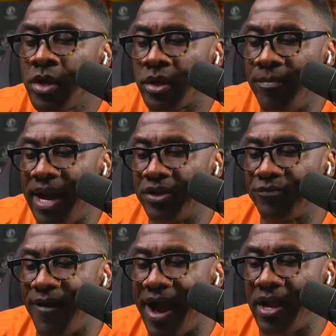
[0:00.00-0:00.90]
Commanders
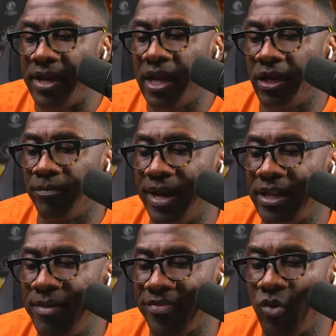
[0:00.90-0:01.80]
fired Eric
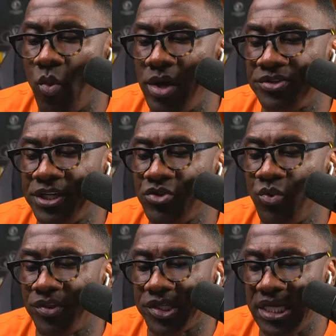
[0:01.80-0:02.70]
Bieniemy after one season
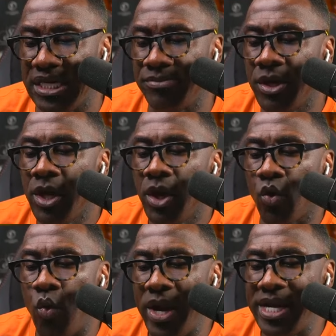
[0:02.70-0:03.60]
with the team.
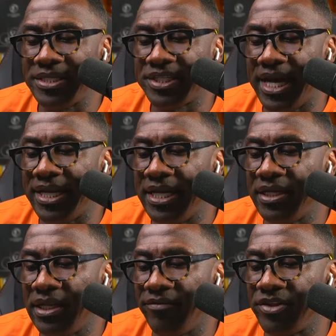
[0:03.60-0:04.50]
Right. Quinn said he
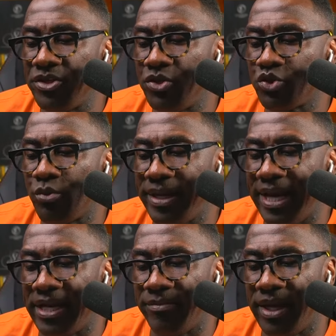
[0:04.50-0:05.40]
delivered the news to
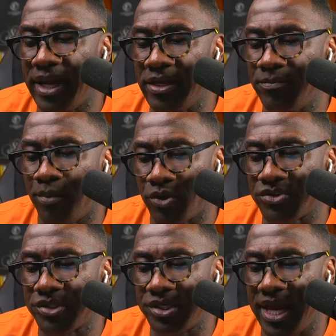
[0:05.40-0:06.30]
Bieniemy in
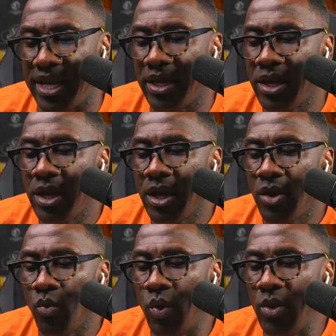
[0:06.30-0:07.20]
person today.
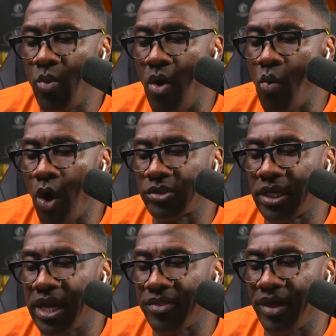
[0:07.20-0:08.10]
We won't work
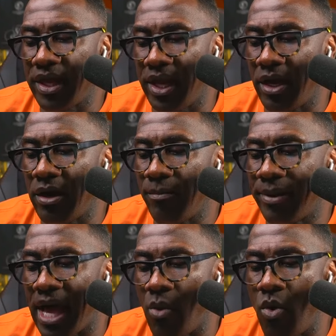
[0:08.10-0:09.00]
together here,
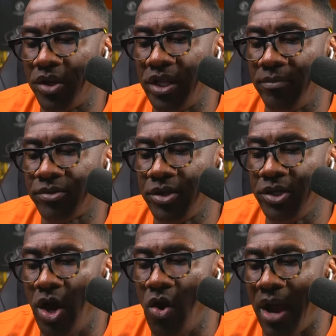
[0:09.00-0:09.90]
but I wanted him to
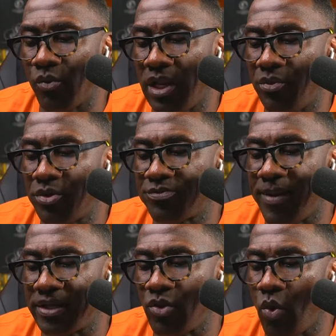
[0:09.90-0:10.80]
know I really
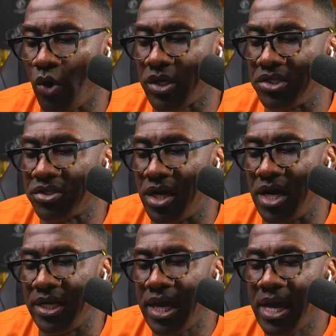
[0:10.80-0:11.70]
respect the work he's
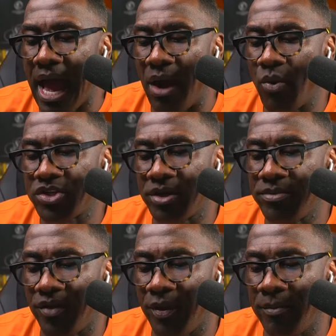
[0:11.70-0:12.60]
done. I wish
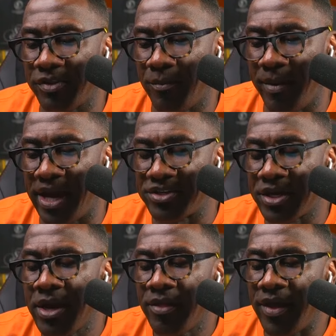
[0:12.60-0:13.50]
him nothing but the best.
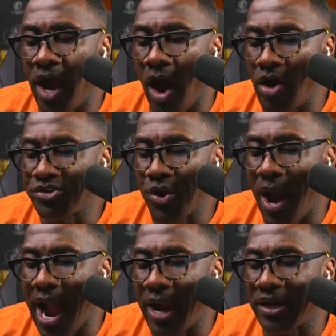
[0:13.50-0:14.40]
They also
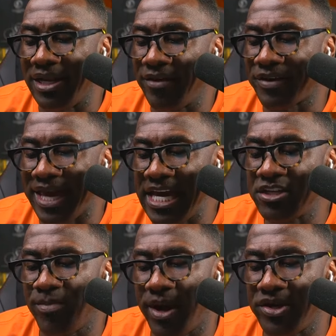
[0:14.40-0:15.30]
hired Kliff
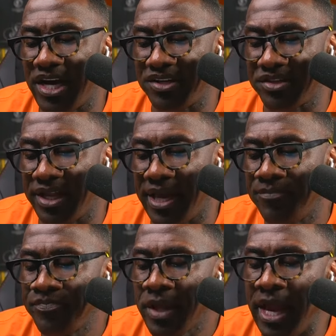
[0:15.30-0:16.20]
Kingsbury
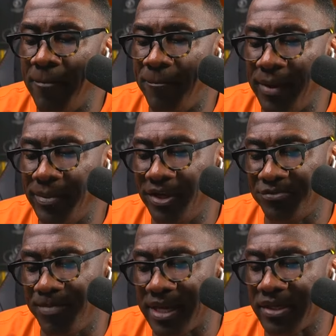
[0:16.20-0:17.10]
yesterday, and people are
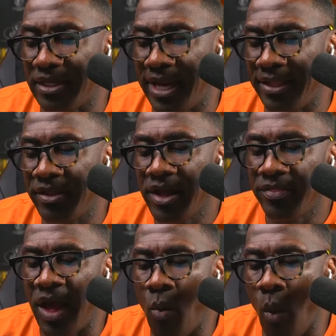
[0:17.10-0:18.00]
speculating
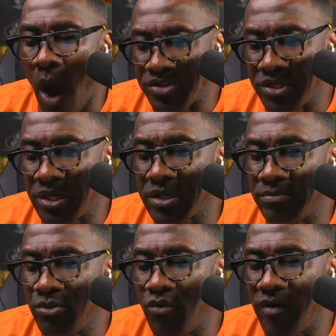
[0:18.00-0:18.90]
that Washington
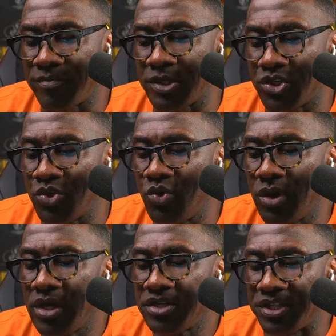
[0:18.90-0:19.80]
could move up to two
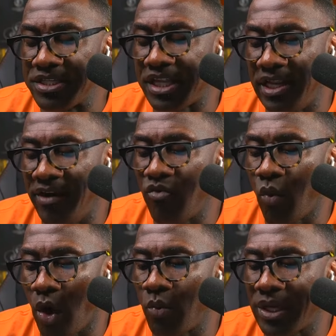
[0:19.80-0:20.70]
since Kliff
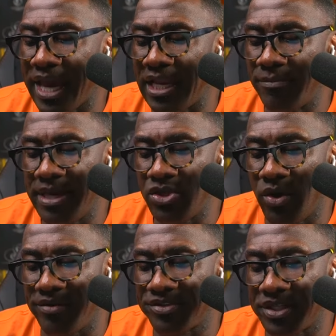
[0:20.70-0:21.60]
worked with Caleb at
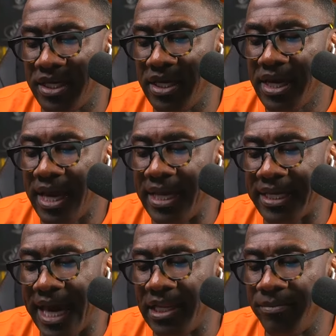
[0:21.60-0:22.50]
USC
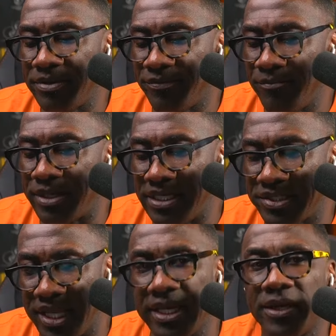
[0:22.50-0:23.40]
and Caleb is from
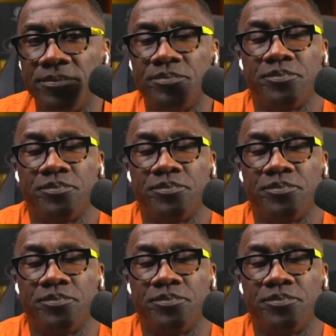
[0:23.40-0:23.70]
DC.